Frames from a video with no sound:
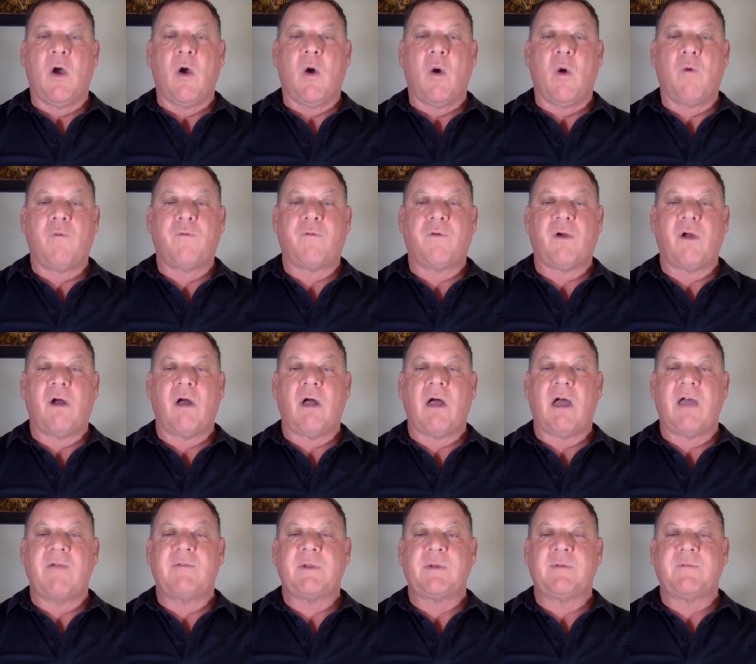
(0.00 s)
Overall,
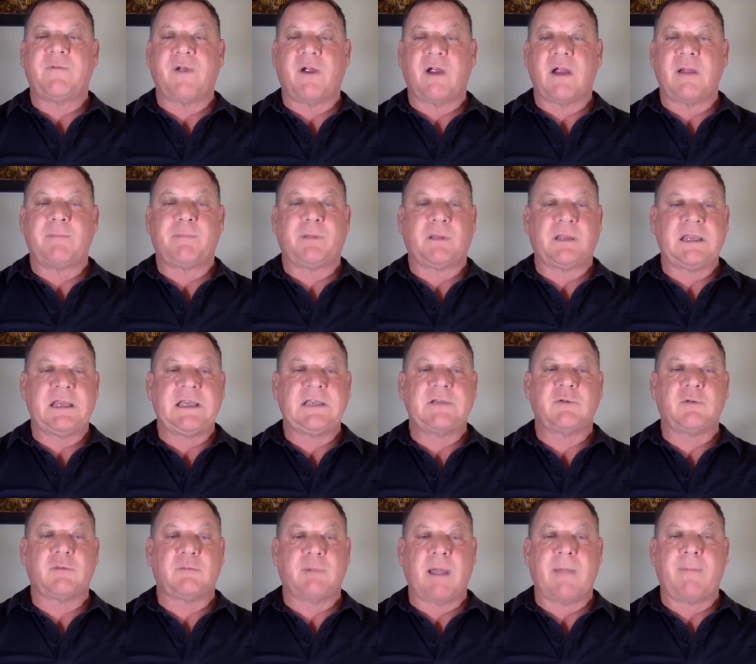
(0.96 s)
I've been very
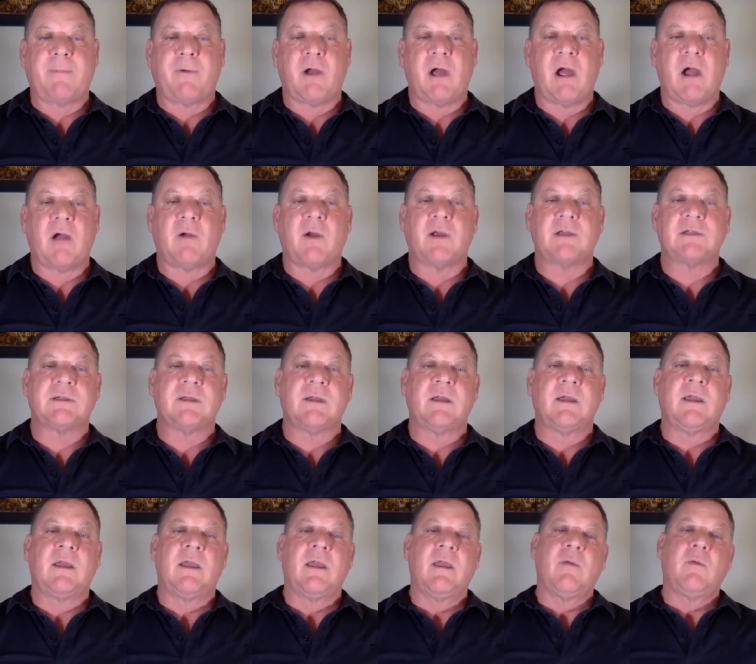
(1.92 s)
pleased with my progress.
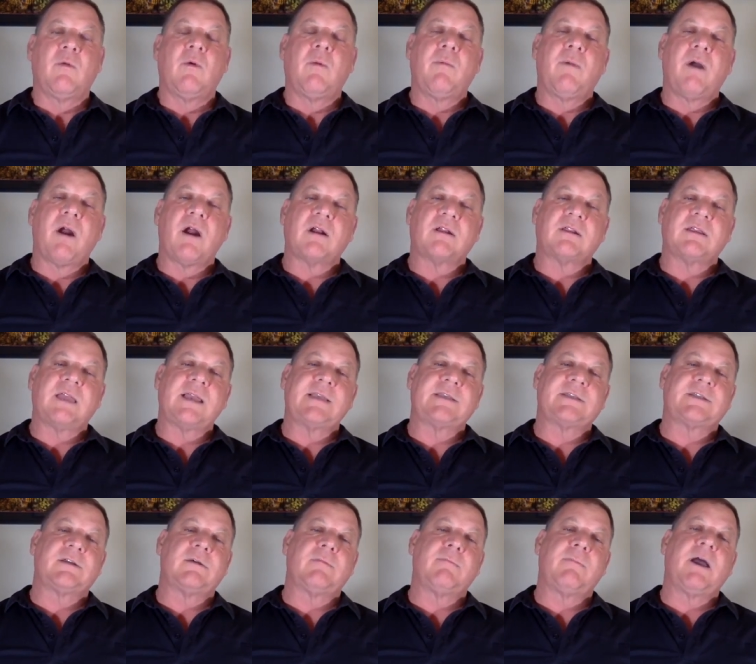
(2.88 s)
Well, Mark,
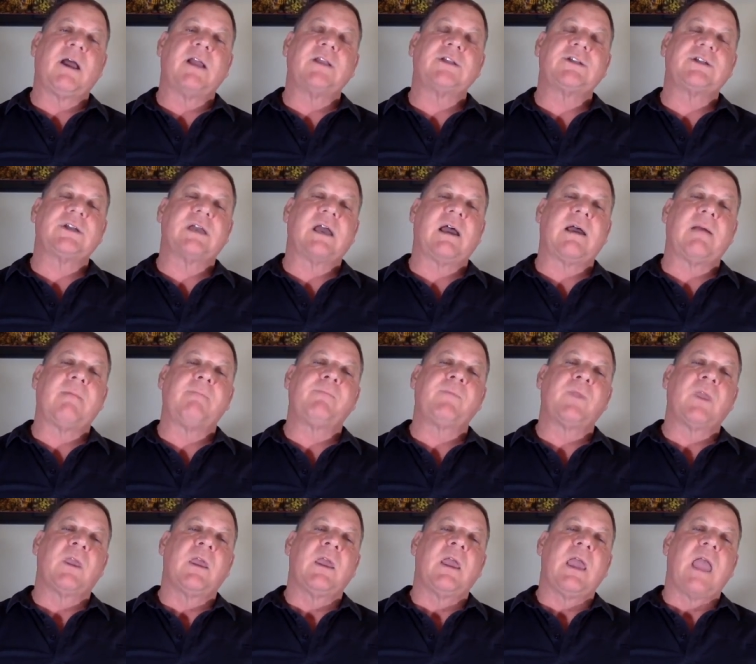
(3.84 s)
thanks so much. Uh,
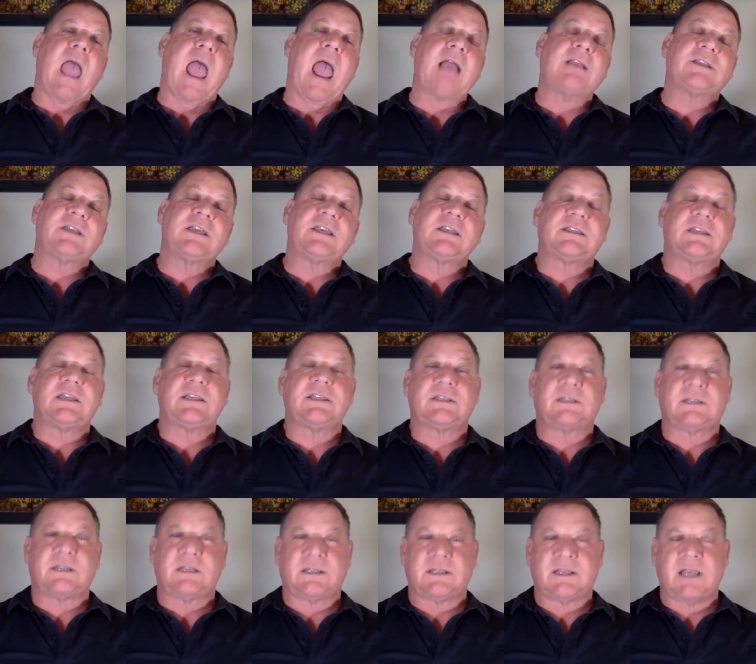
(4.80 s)
actually,
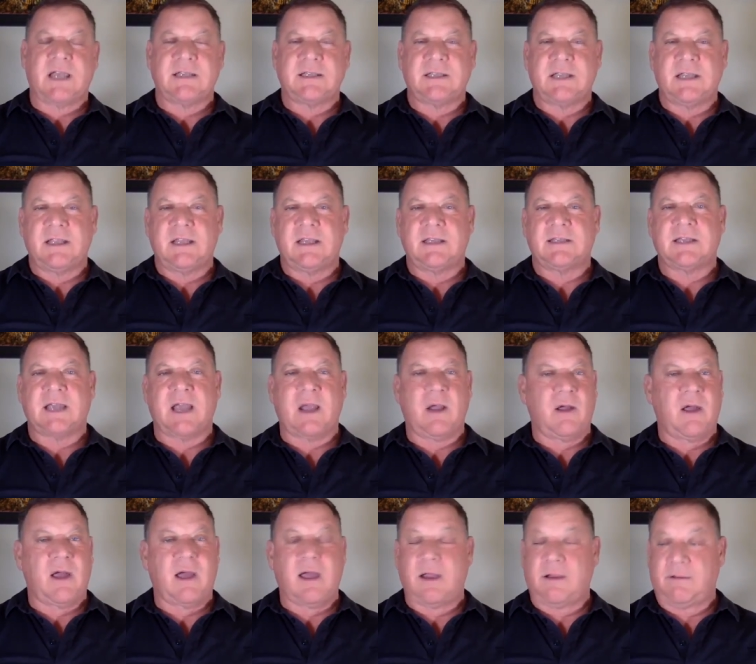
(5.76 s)
since discussing this, I,
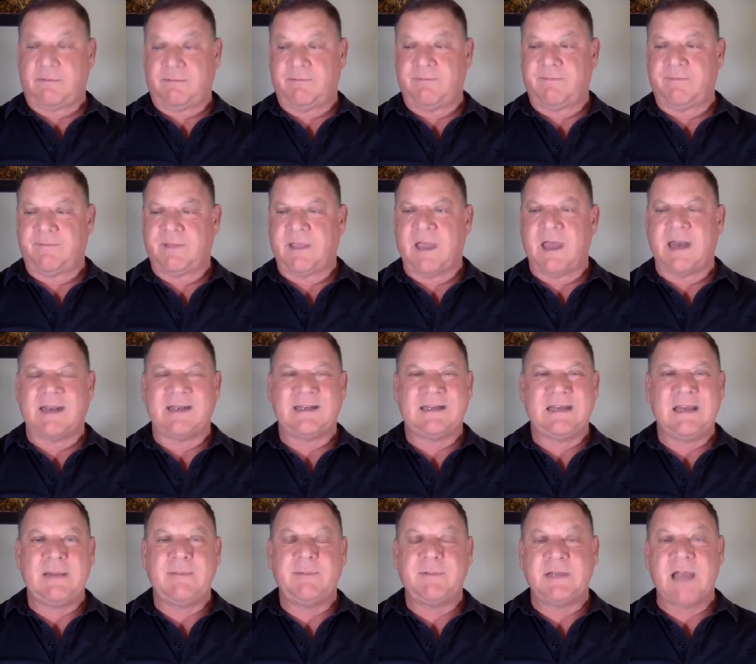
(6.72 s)
I kind of
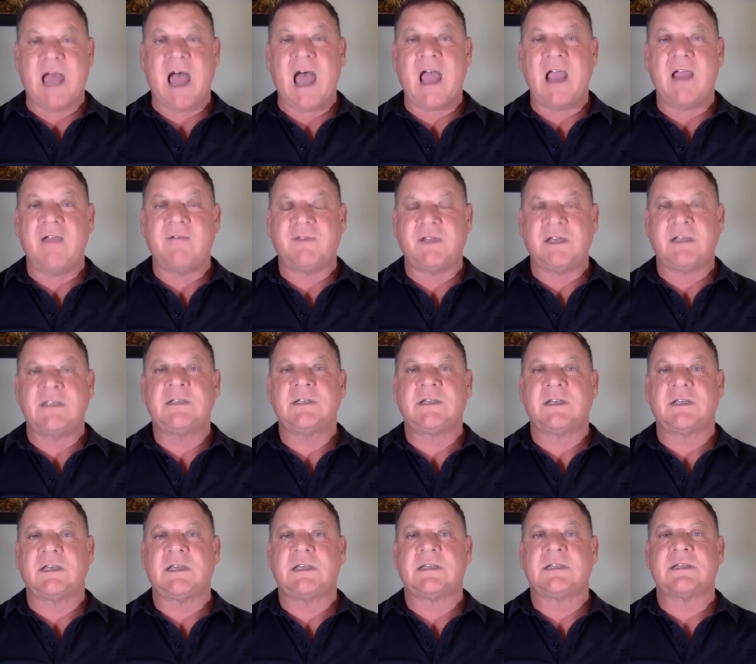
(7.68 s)
deep dived
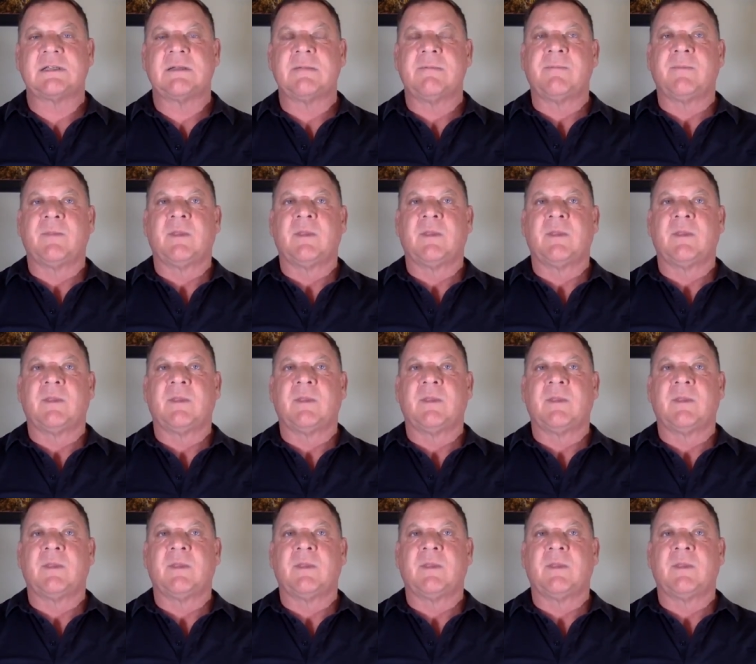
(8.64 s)
into this.